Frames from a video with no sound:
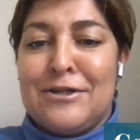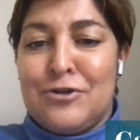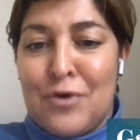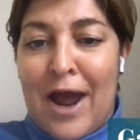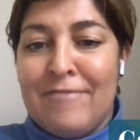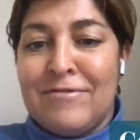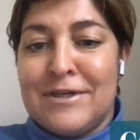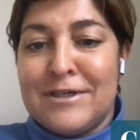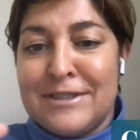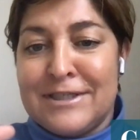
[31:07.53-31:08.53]

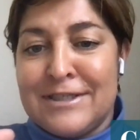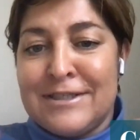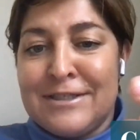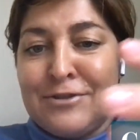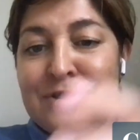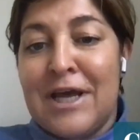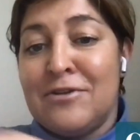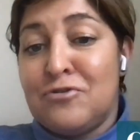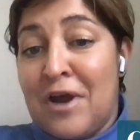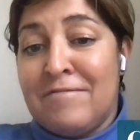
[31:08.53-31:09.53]
travelers
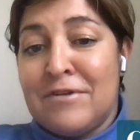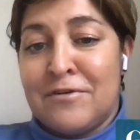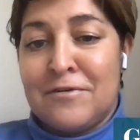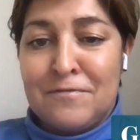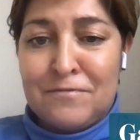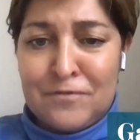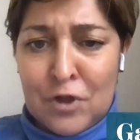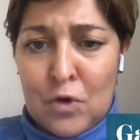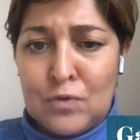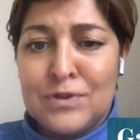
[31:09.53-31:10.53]
and traveler
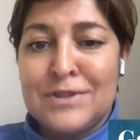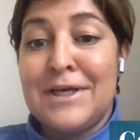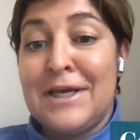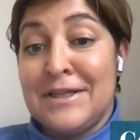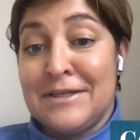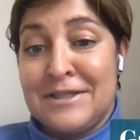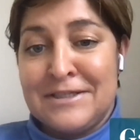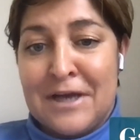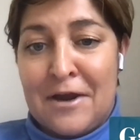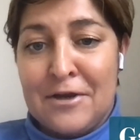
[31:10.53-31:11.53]
flows in a
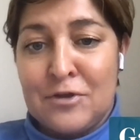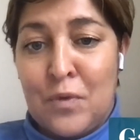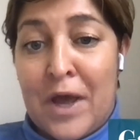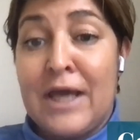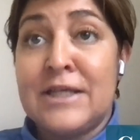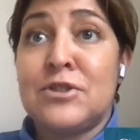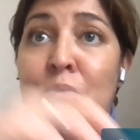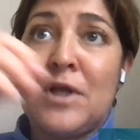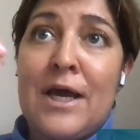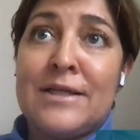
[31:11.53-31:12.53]
desired way,
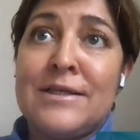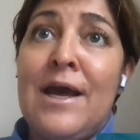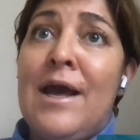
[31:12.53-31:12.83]
so that